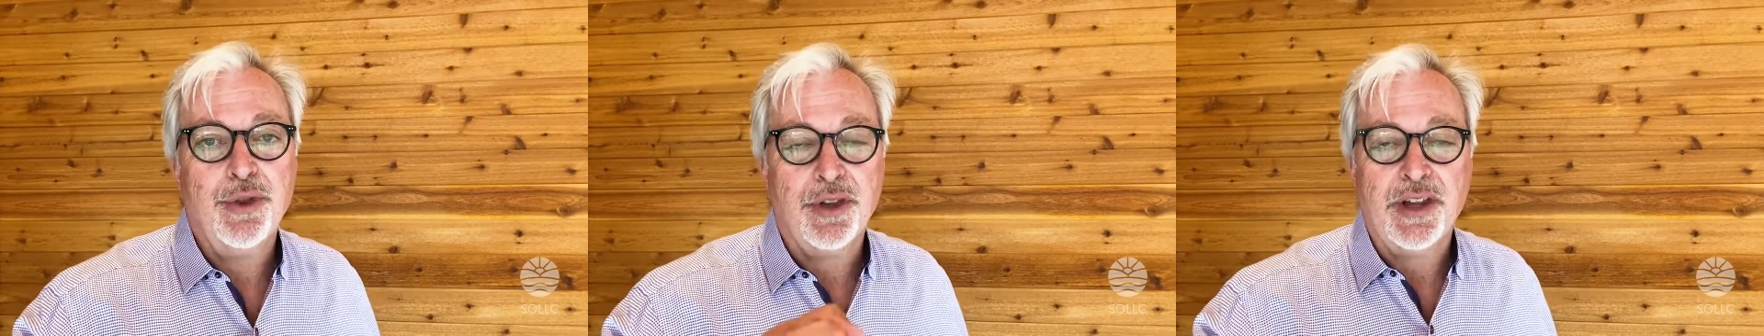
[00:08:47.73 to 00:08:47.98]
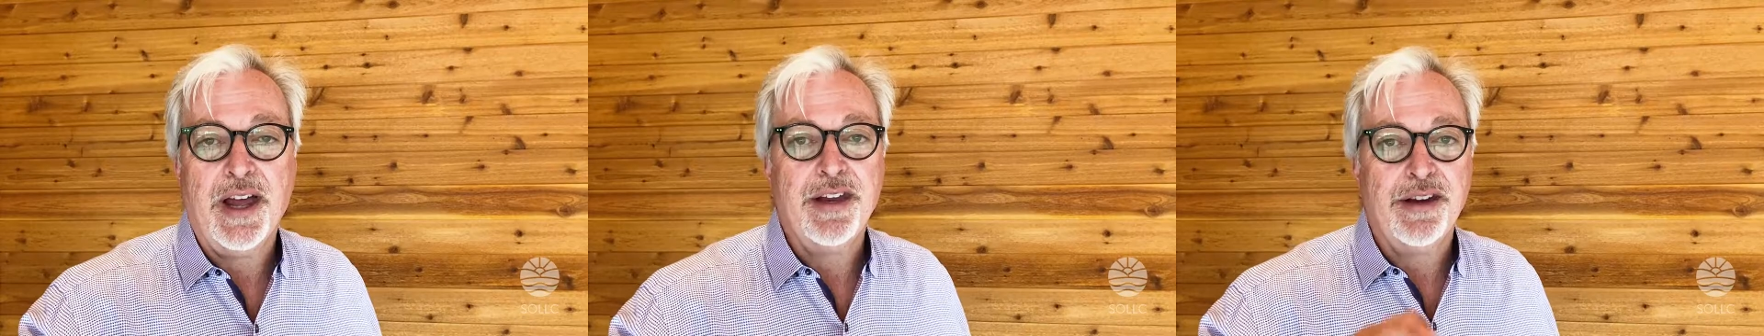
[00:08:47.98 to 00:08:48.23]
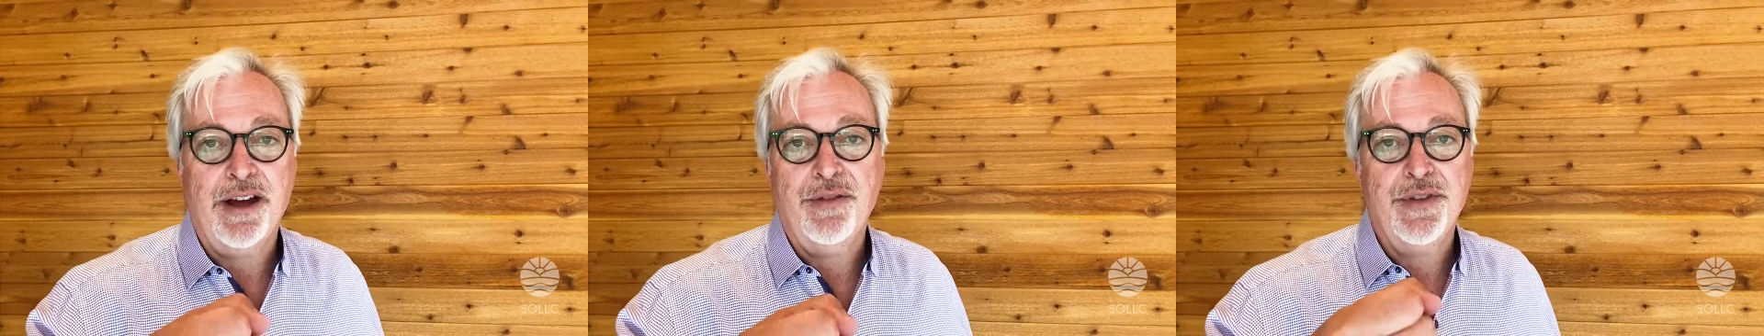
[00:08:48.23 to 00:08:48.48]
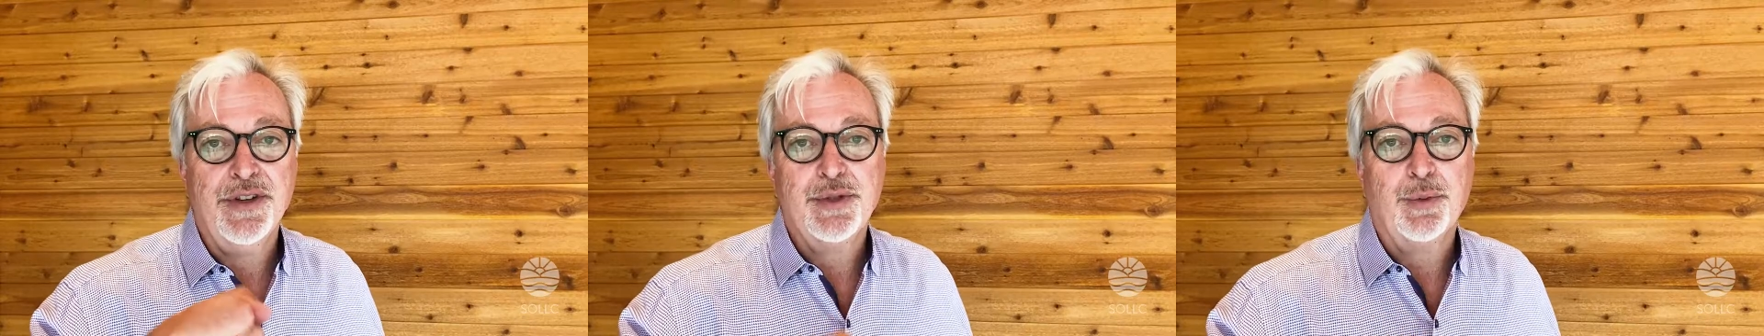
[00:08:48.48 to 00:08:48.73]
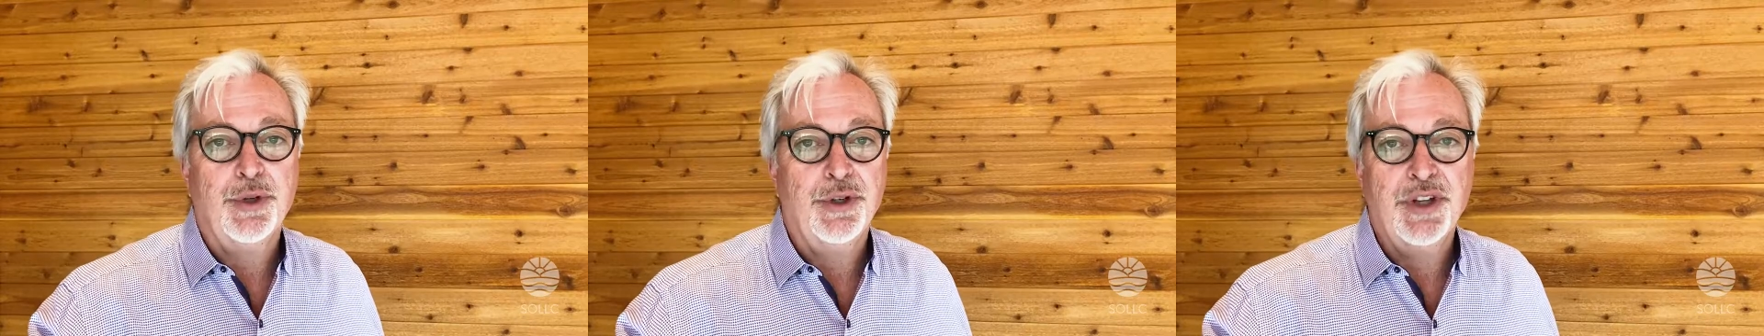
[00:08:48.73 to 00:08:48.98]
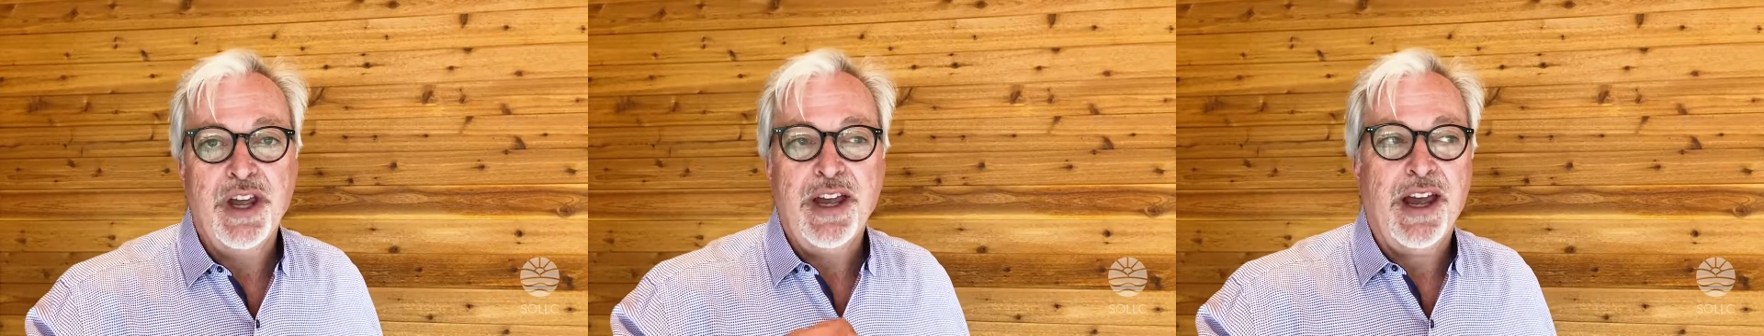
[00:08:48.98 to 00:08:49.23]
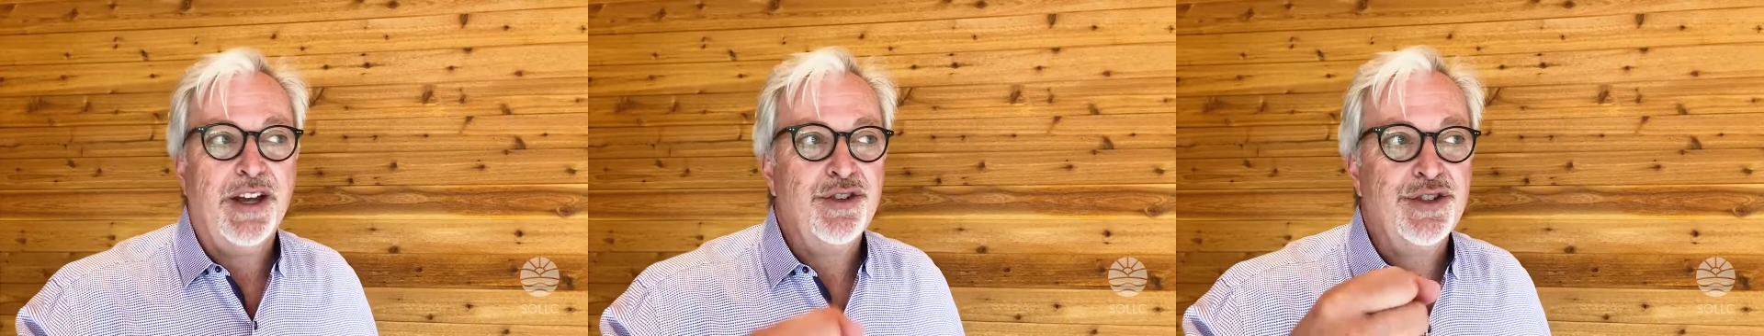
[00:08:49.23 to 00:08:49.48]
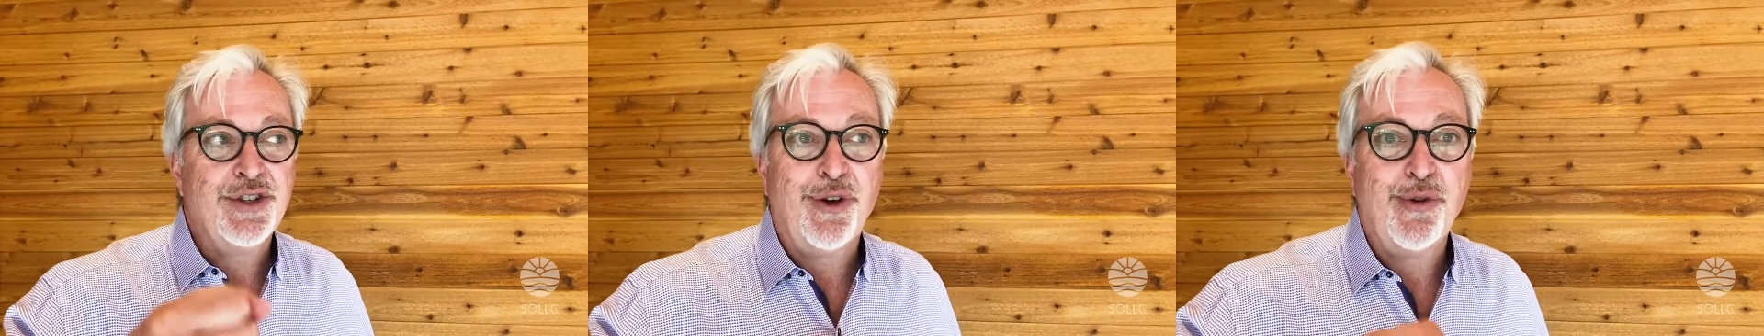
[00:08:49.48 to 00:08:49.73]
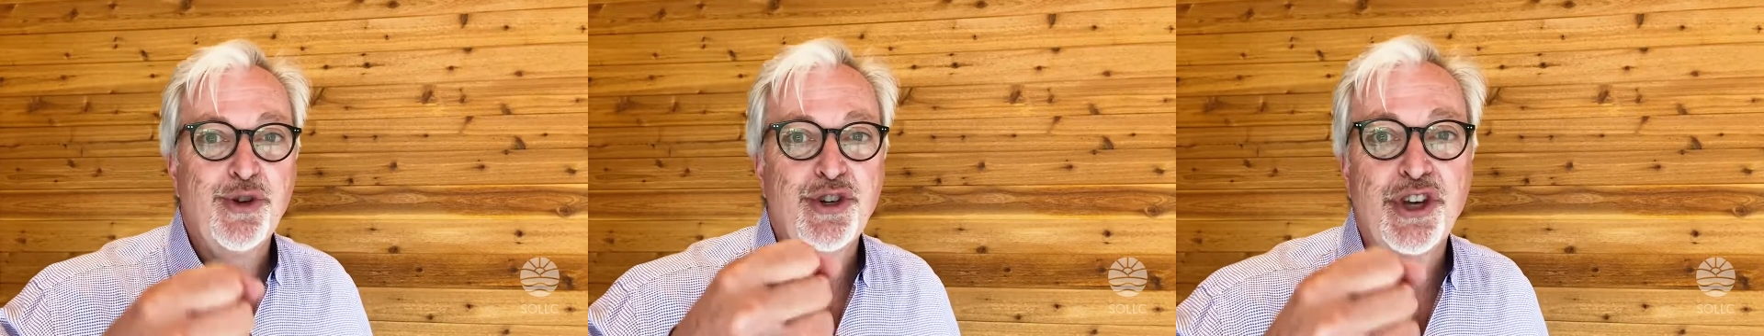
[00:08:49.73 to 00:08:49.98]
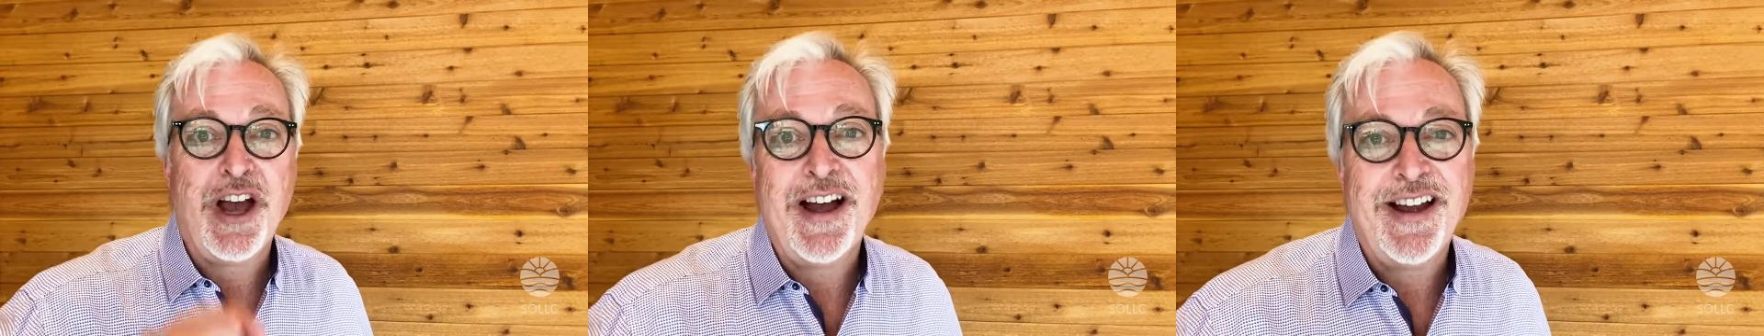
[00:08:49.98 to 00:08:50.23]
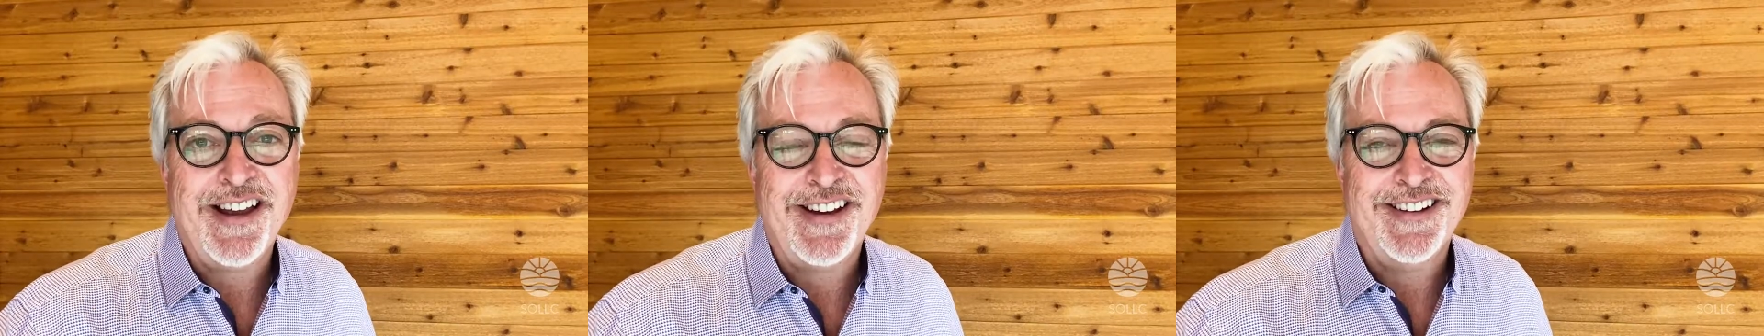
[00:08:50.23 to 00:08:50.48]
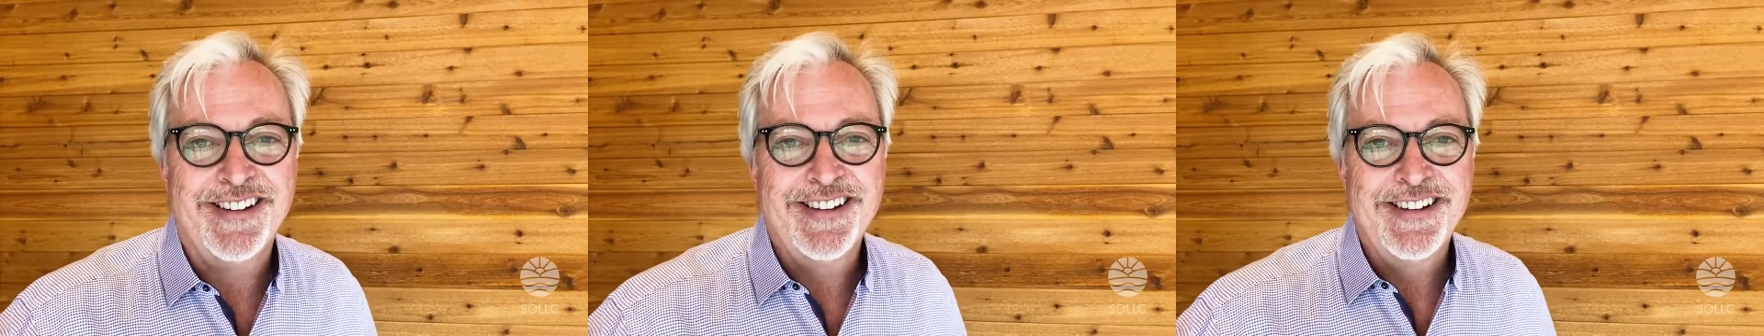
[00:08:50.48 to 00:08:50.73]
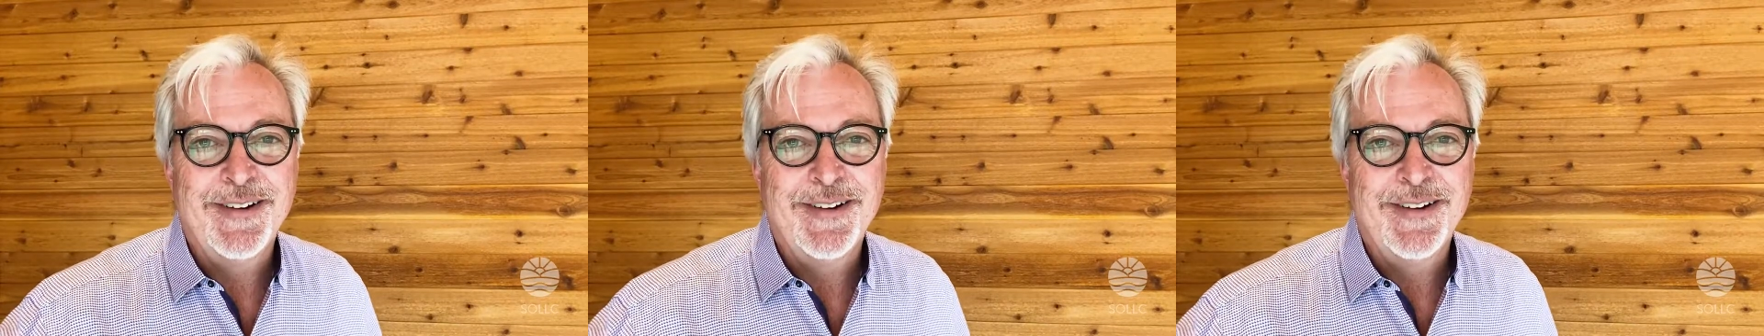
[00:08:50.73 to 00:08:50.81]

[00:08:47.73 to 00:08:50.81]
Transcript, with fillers: the light of this world, and so shine.